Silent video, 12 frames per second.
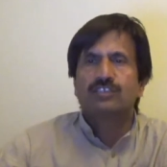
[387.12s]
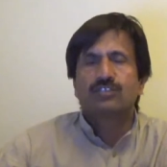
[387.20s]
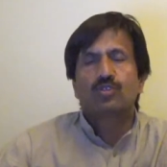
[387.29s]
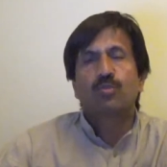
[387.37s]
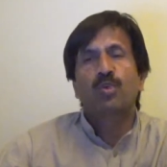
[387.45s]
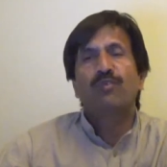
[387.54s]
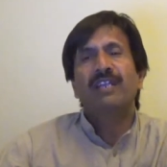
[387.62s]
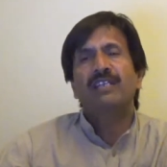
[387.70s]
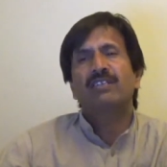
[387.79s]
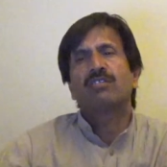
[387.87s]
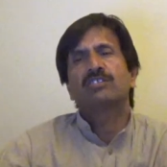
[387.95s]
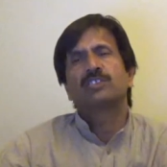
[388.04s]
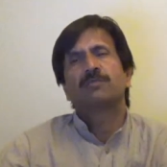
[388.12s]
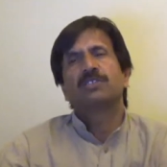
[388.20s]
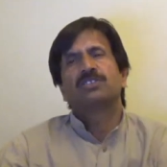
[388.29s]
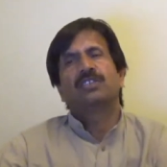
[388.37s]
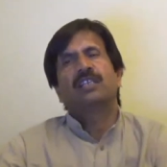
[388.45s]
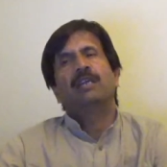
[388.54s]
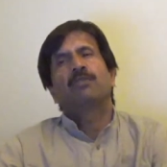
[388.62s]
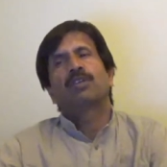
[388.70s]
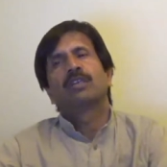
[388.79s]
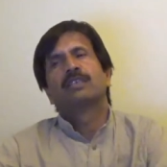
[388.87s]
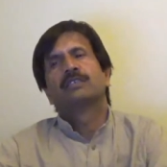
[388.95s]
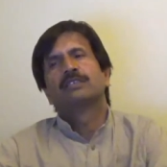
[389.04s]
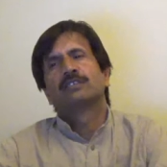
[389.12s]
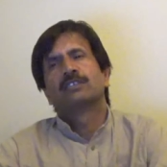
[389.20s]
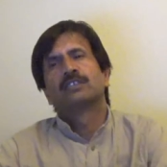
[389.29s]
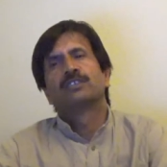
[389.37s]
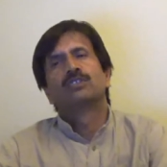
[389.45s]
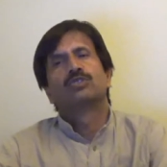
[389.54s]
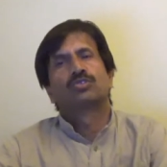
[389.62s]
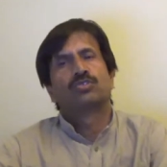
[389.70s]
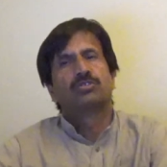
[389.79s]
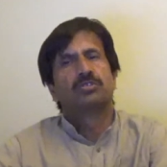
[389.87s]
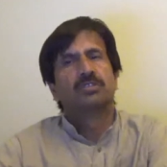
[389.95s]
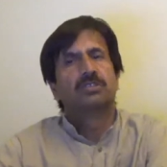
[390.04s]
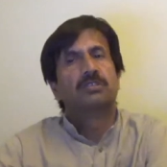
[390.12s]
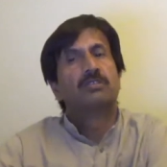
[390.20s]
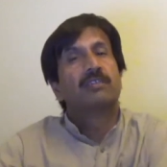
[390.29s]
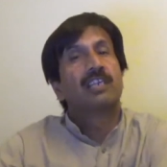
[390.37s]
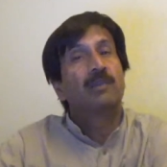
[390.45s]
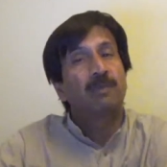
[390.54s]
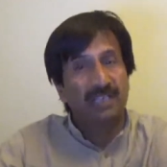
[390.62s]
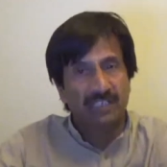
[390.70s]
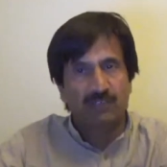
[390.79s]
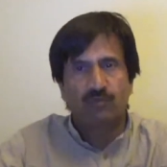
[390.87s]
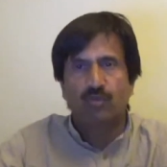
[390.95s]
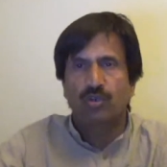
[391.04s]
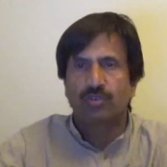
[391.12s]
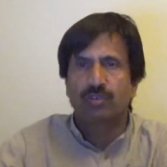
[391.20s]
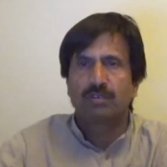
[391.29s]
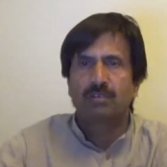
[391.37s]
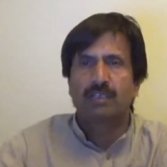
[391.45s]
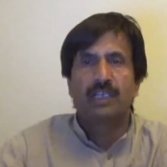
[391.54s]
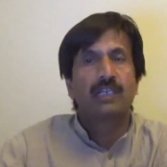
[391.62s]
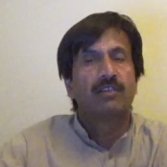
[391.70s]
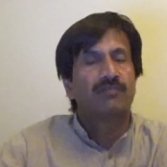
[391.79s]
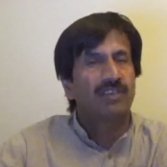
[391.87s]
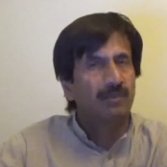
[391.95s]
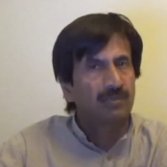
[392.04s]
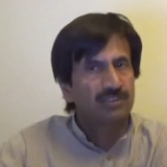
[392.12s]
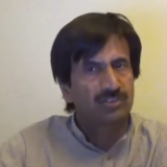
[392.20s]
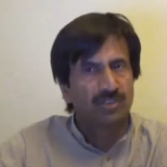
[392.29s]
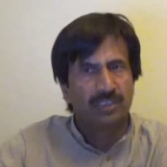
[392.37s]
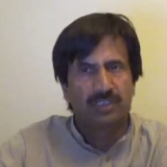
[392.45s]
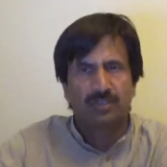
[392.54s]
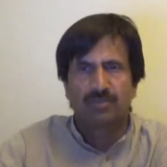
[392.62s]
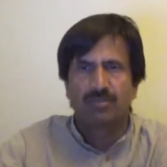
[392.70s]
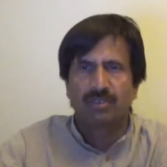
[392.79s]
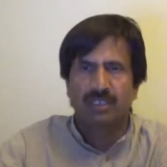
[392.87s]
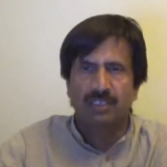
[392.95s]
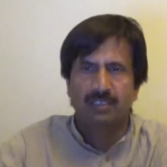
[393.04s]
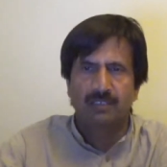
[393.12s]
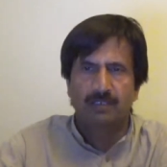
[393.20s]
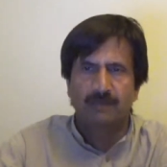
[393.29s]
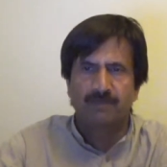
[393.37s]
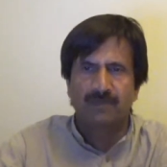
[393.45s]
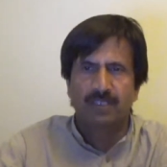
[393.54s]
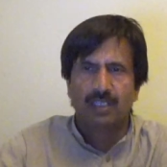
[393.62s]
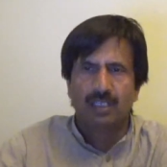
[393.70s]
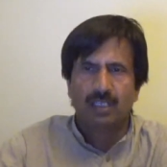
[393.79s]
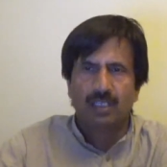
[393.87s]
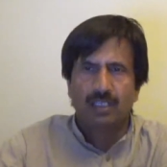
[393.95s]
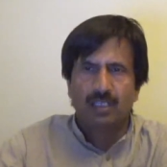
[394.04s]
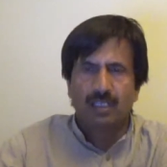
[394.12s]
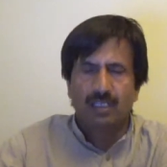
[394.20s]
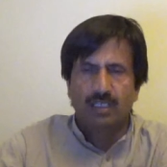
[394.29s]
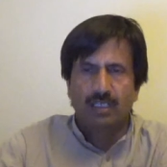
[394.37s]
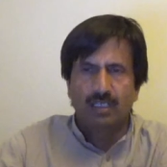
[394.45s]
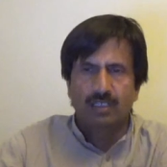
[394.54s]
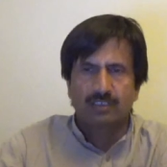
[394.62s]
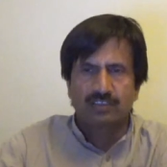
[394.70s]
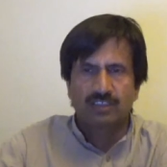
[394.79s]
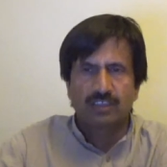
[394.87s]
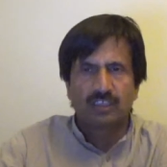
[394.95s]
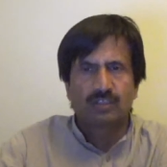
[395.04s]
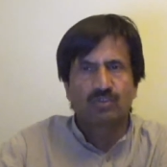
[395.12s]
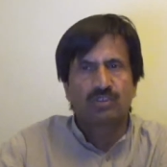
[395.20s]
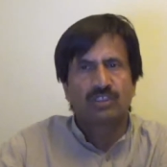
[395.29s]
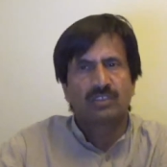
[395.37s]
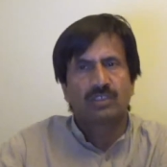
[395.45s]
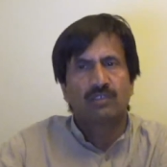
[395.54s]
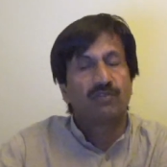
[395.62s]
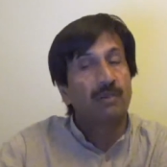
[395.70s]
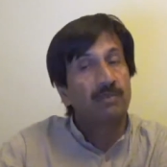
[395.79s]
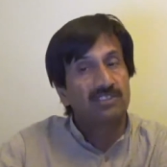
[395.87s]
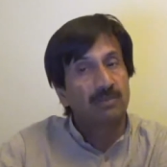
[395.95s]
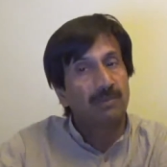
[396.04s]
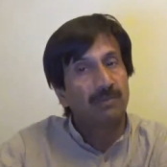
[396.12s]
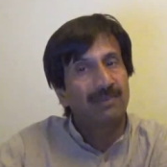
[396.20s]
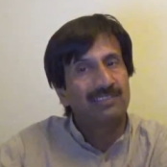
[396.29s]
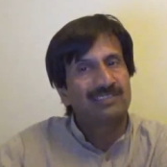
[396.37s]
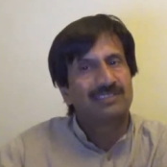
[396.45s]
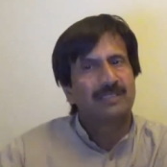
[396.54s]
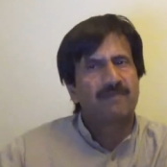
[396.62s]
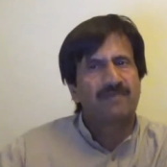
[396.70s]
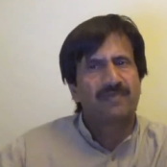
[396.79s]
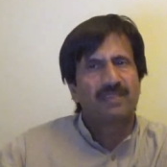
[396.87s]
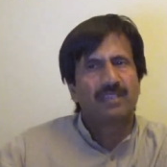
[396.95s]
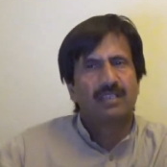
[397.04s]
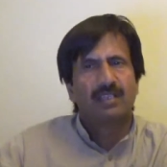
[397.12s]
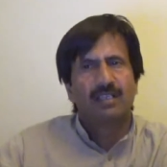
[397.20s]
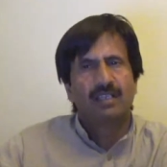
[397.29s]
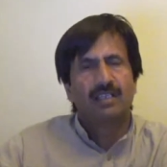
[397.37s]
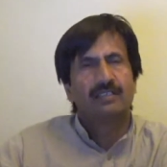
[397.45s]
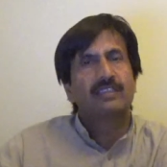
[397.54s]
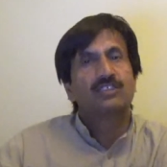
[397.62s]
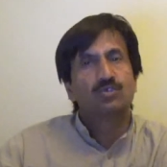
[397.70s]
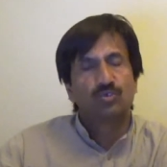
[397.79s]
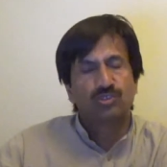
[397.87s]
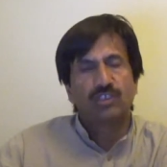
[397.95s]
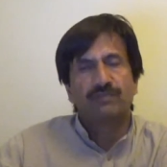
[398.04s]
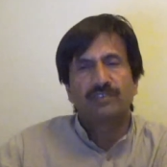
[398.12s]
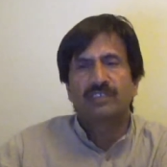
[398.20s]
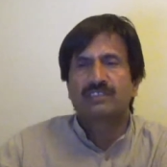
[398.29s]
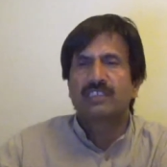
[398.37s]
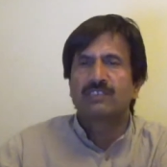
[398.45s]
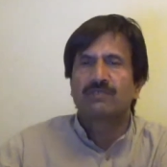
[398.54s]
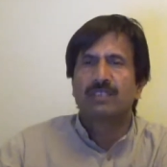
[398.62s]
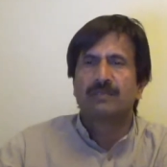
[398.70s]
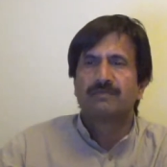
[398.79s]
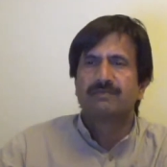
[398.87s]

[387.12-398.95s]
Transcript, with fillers: to prevent the constipation and hemorrhoids, uh, you should uh, drink plenty of water, eat fibrous diet, you know, and uh, consider using the fiber supplements and the stool soft ones as well.